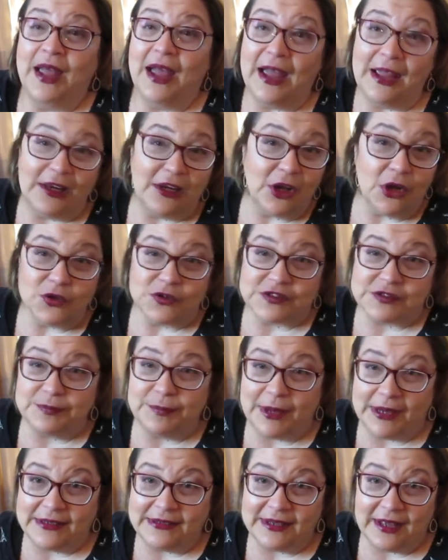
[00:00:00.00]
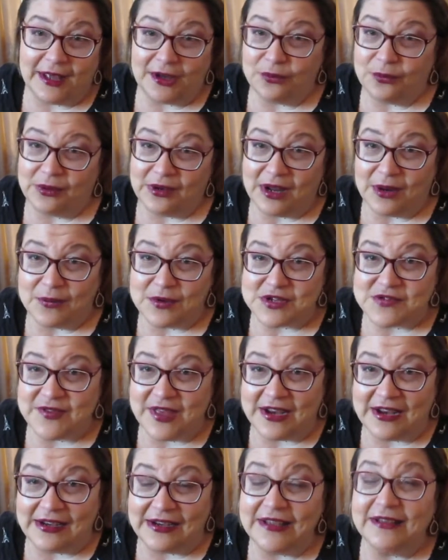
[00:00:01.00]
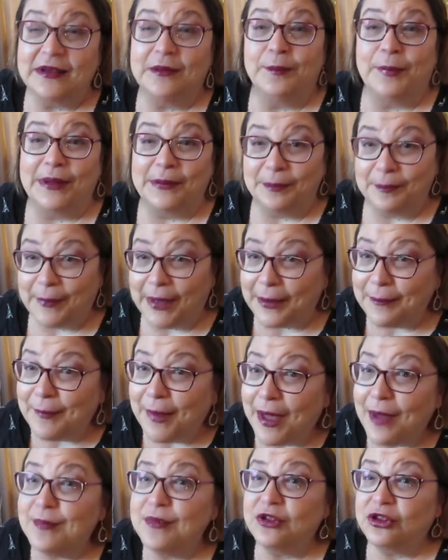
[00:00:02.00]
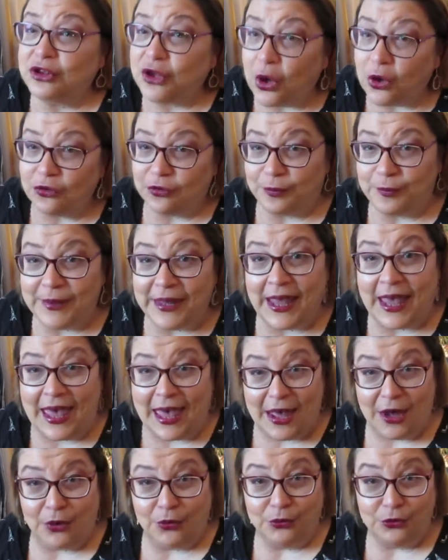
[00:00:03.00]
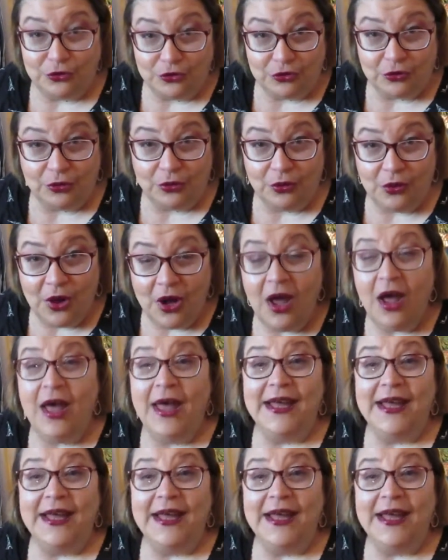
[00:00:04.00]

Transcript: I lost my dad when I was very little, but my mom taught me how to